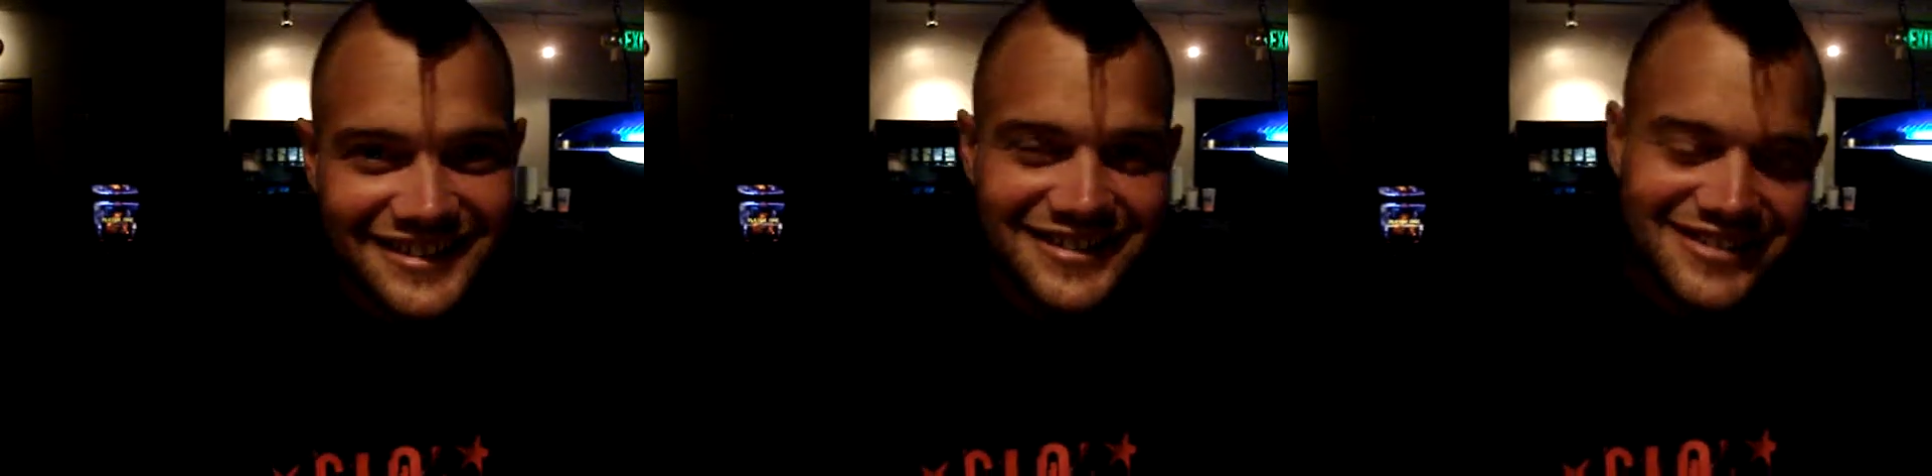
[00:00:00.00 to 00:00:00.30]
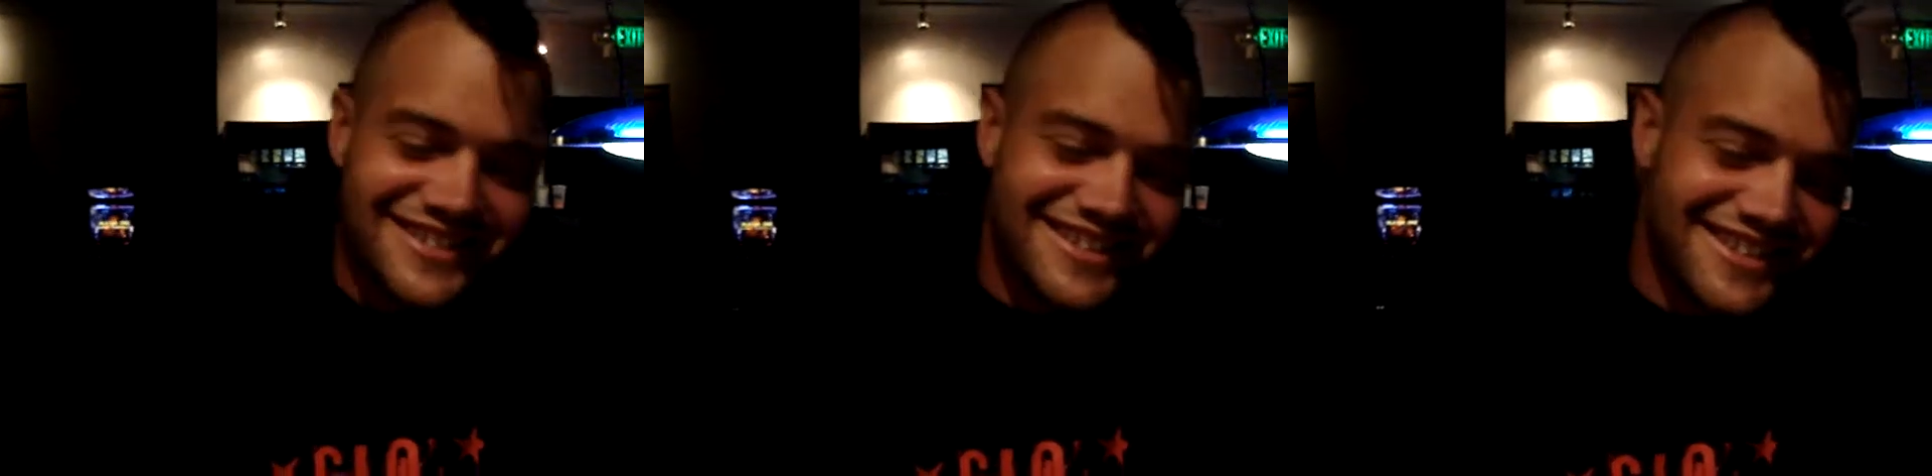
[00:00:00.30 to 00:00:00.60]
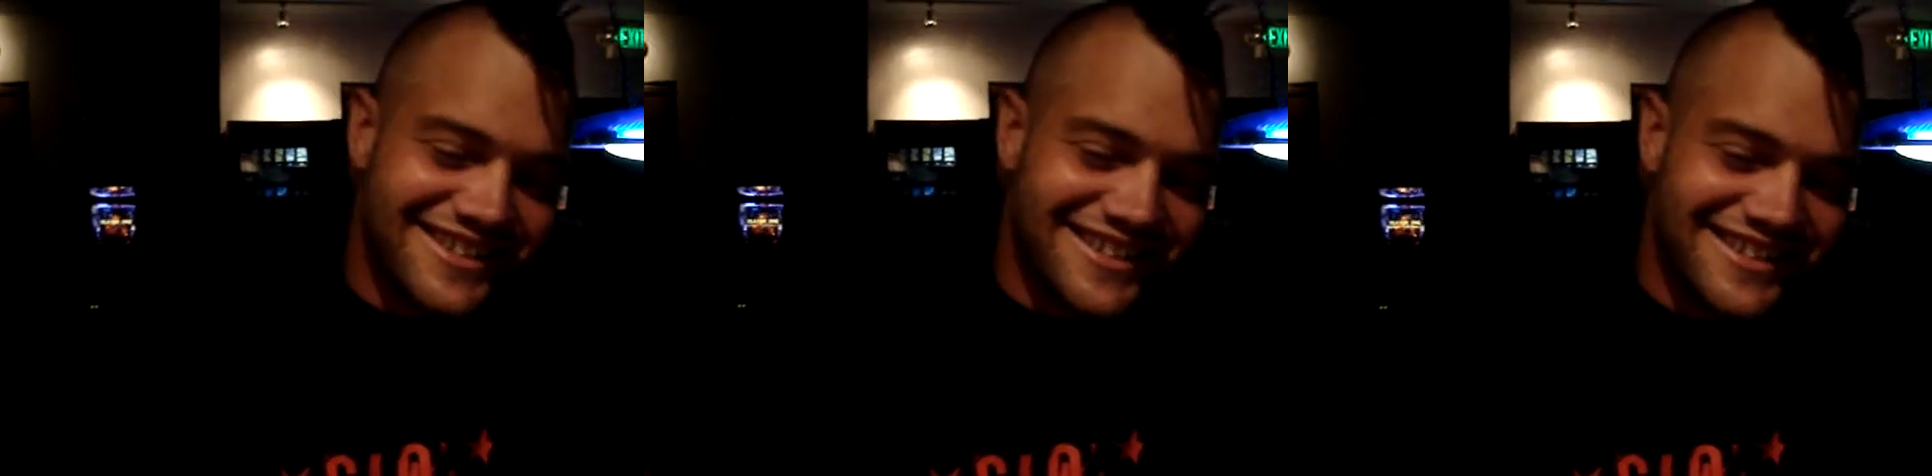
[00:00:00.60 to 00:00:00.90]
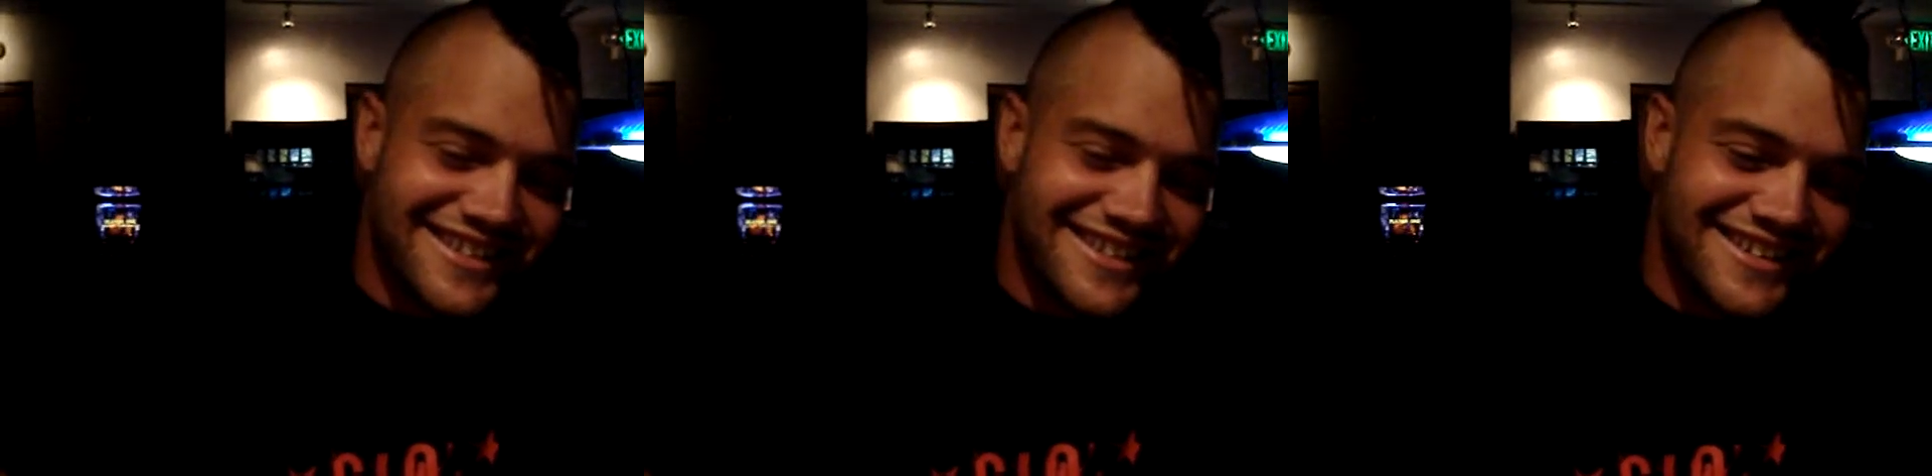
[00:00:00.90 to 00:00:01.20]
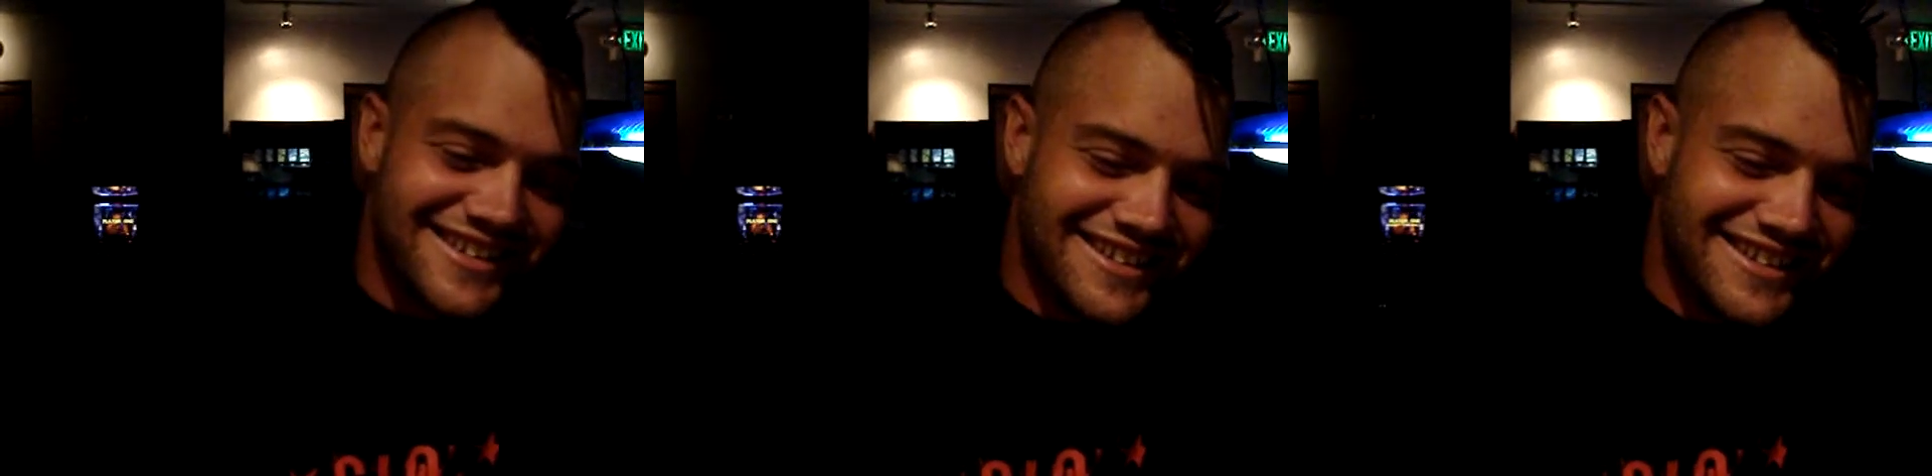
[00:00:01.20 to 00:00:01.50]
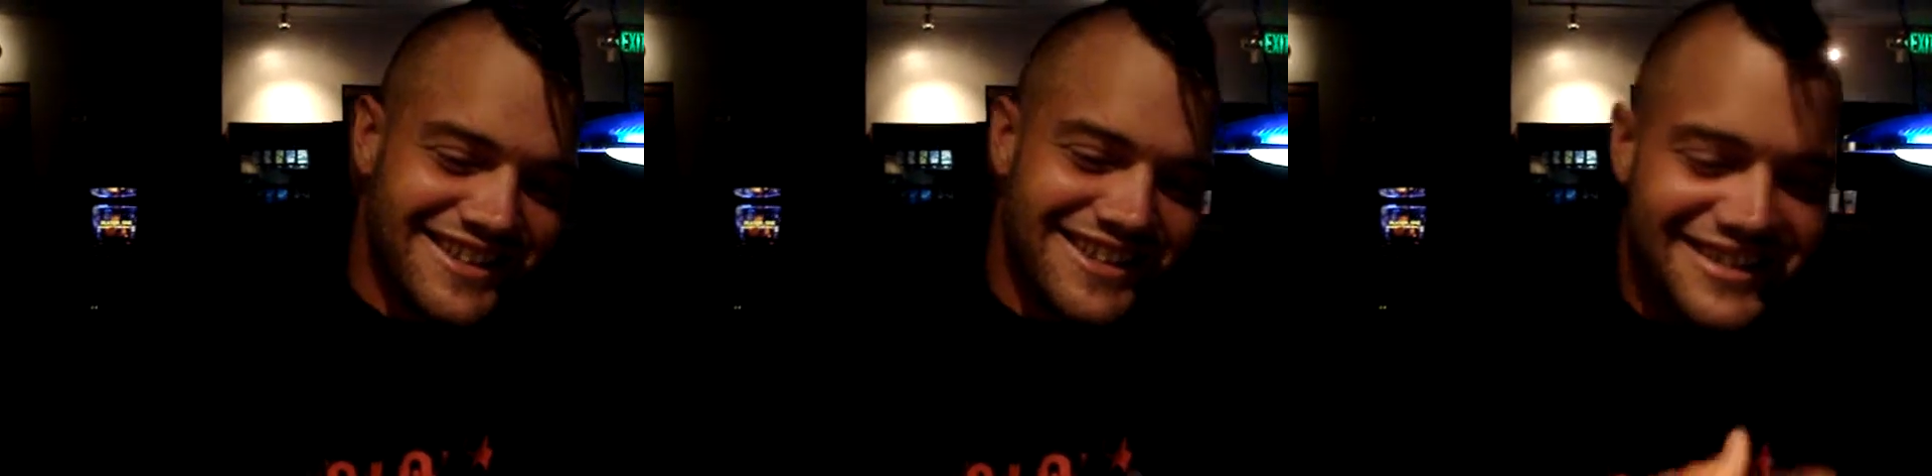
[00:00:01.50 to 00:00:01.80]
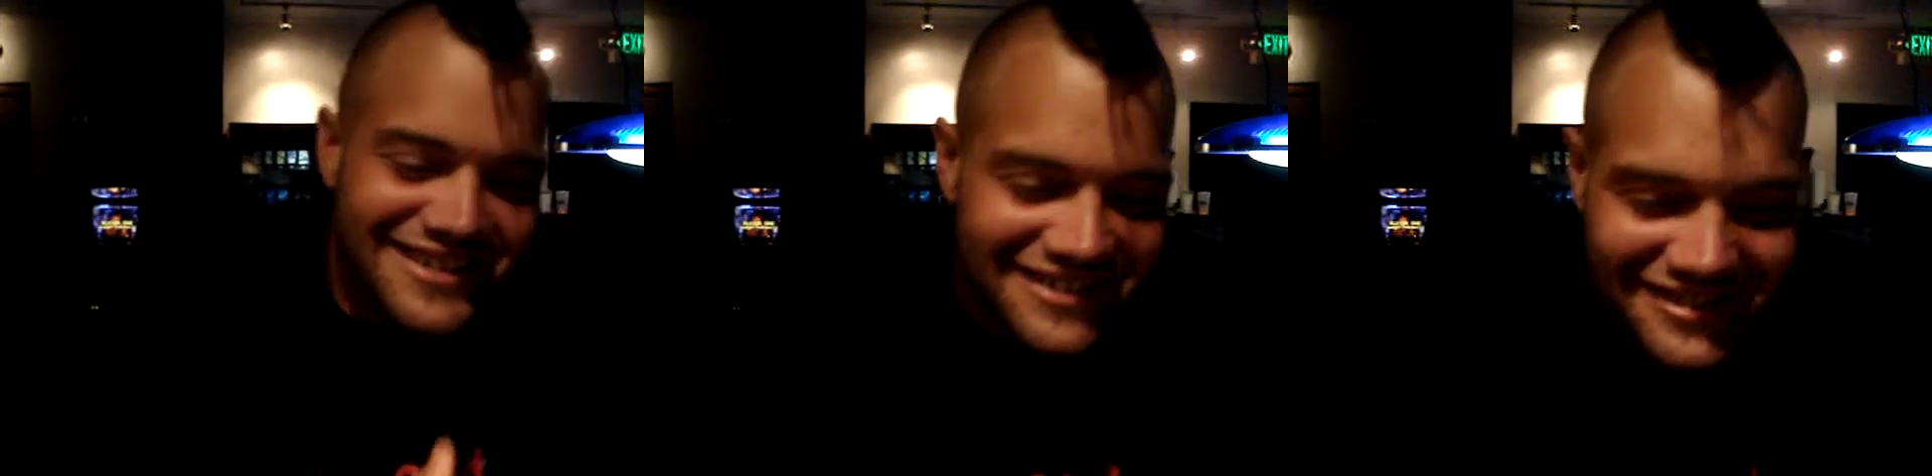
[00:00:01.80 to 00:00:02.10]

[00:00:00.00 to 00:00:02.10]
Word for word: That's poetic. Yeah.